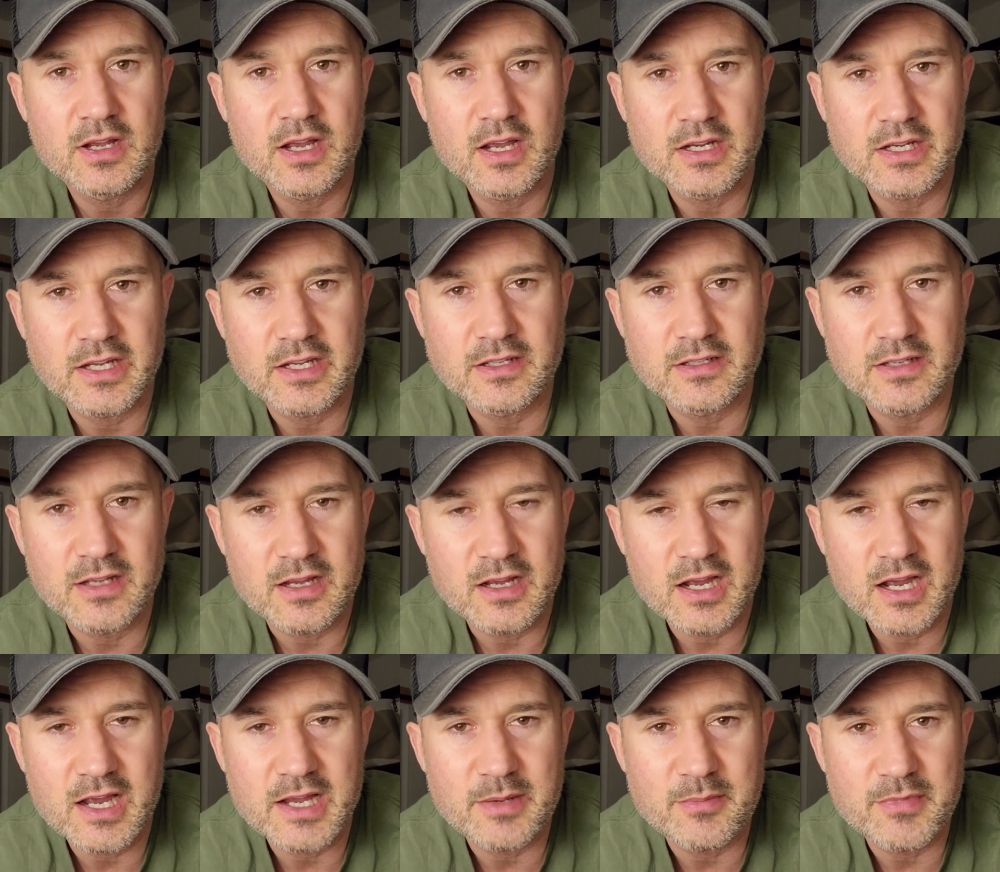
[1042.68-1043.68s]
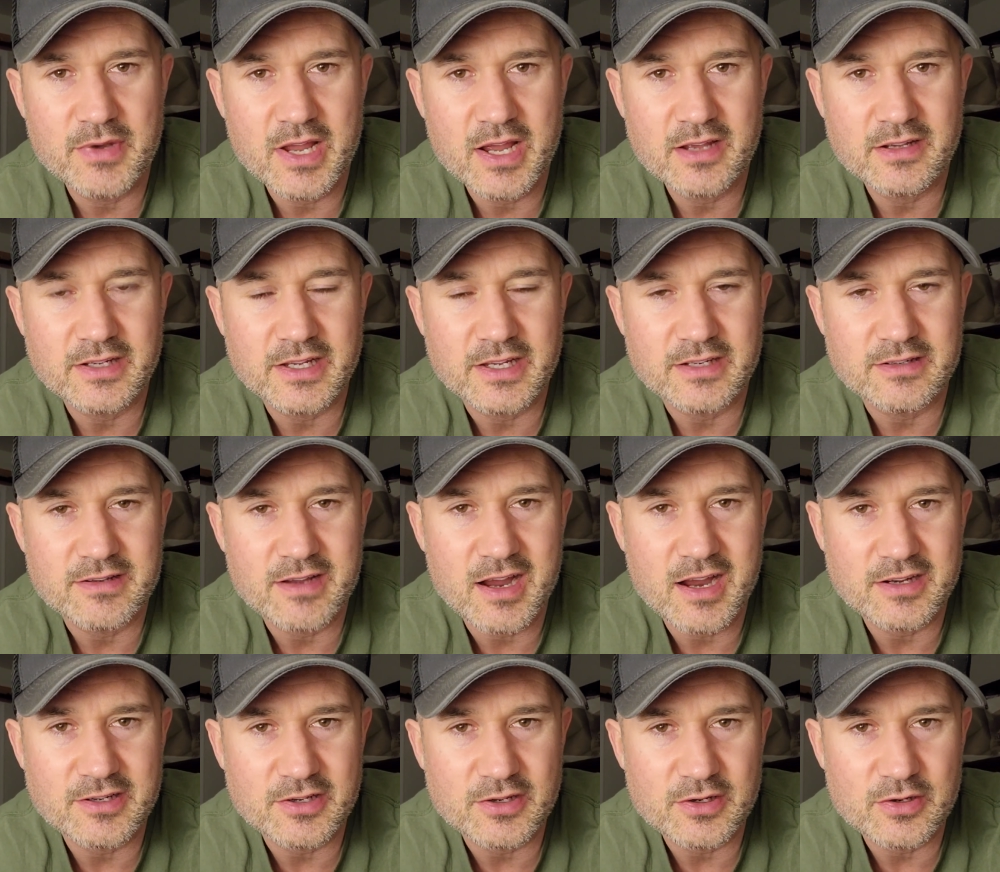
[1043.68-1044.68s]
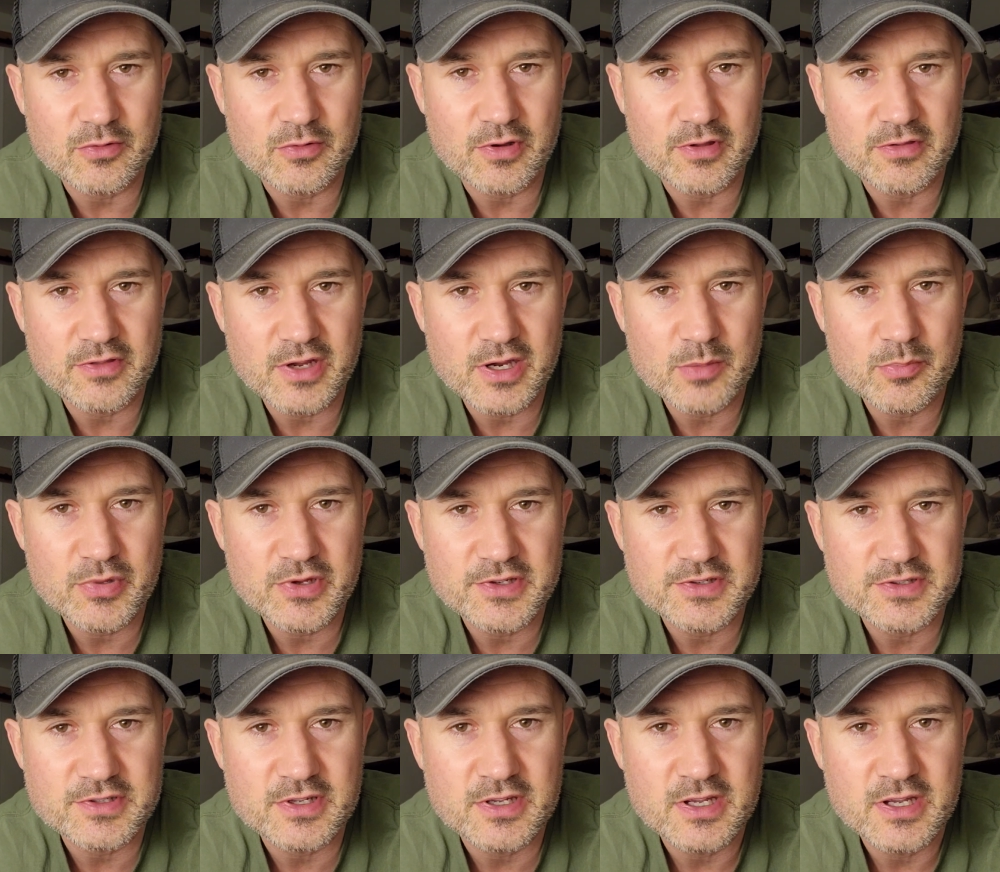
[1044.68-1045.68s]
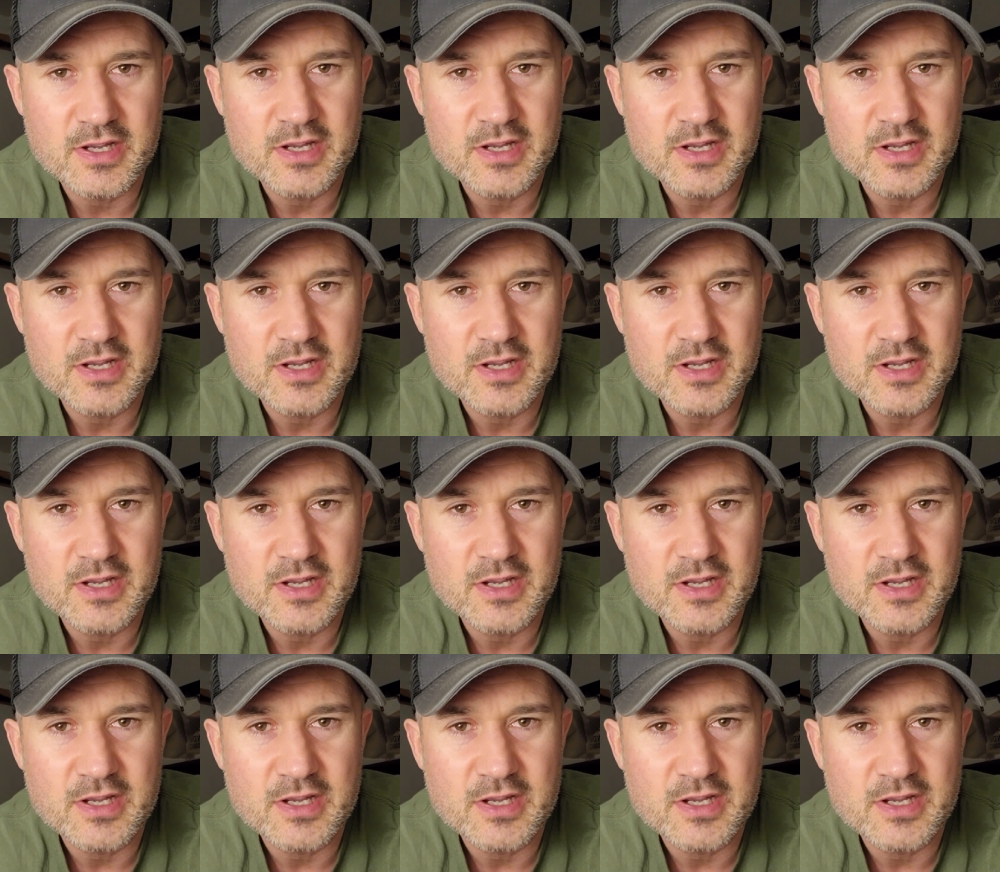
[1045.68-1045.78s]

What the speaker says: Again, I am not a doctor or a therapist.